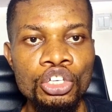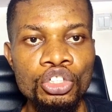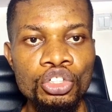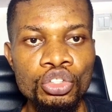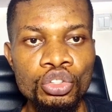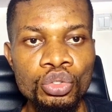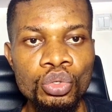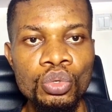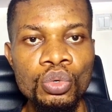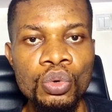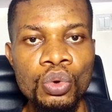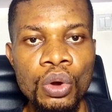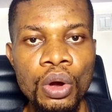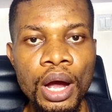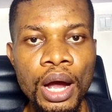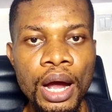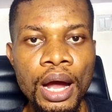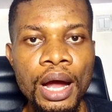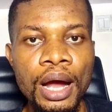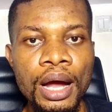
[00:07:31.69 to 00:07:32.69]
you
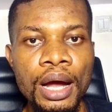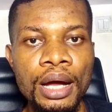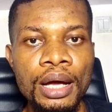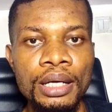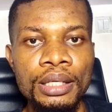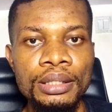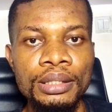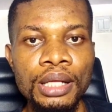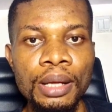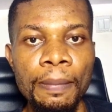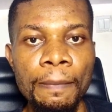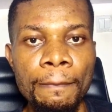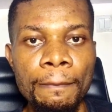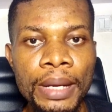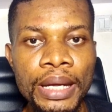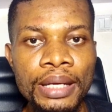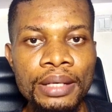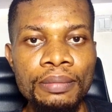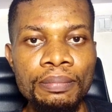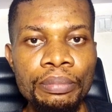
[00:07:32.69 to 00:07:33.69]
are the
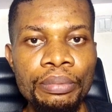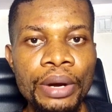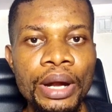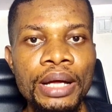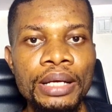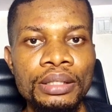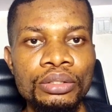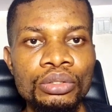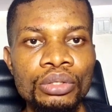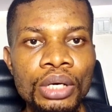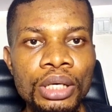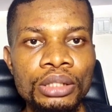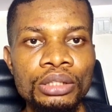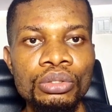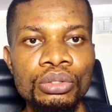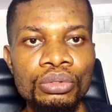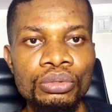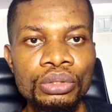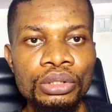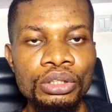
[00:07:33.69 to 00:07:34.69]
main brand, you are
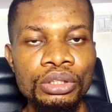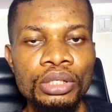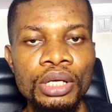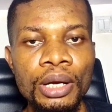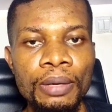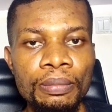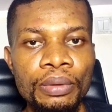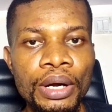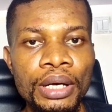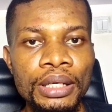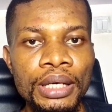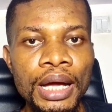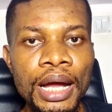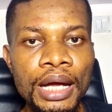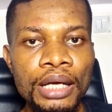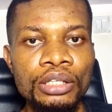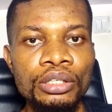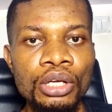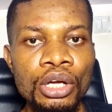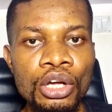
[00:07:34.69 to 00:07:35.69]
the original brand,
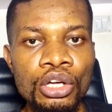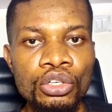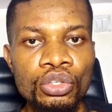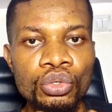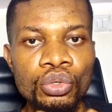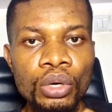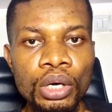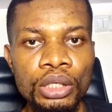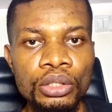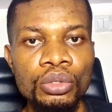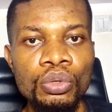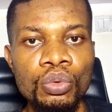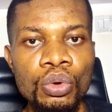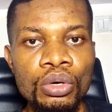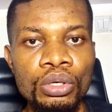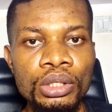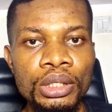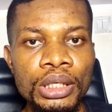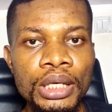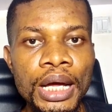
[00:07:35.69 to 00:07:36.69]
and you are the
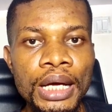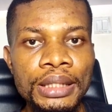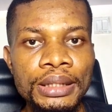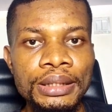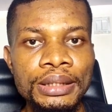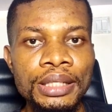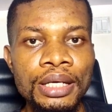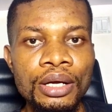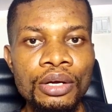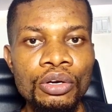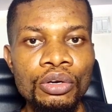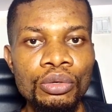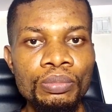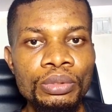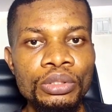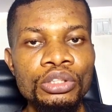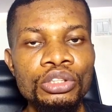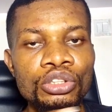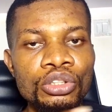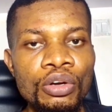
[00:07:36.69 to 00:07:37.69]
one that will
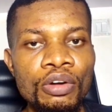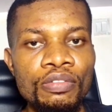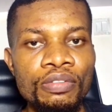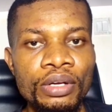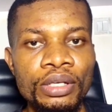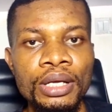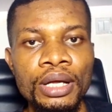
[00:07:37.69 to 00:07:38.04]
be discovered.